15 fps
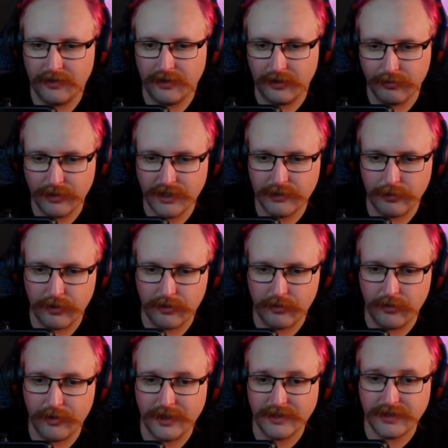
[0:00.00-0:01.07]
the respawnable
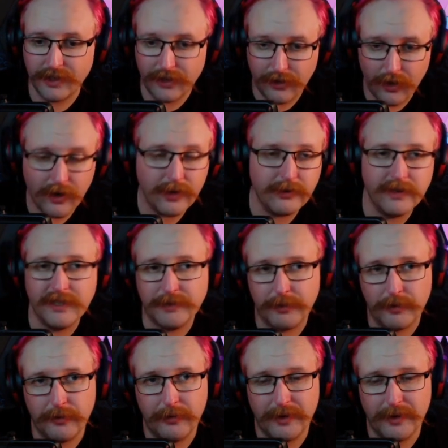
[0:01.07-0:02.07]
ones, the non-respawnable